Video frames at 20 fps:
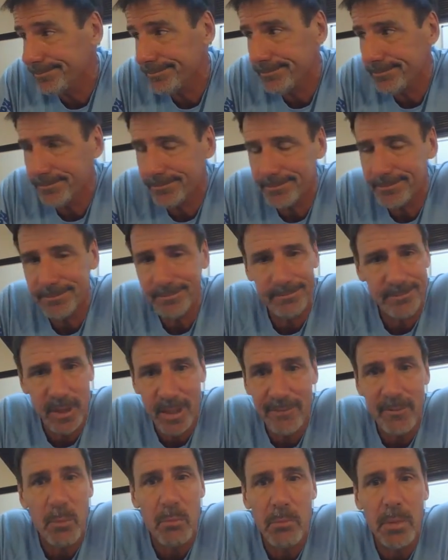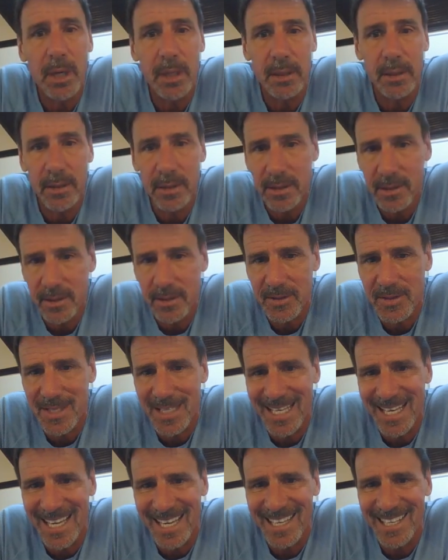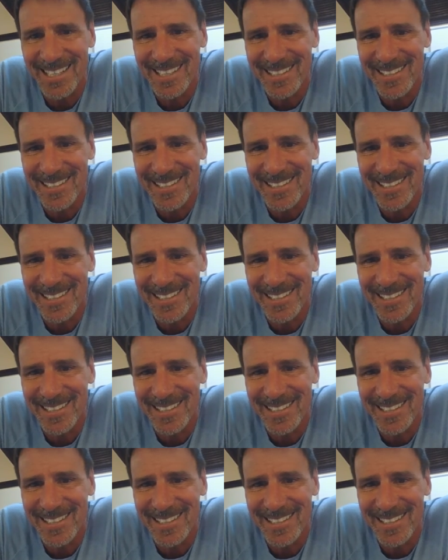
you have a button that does that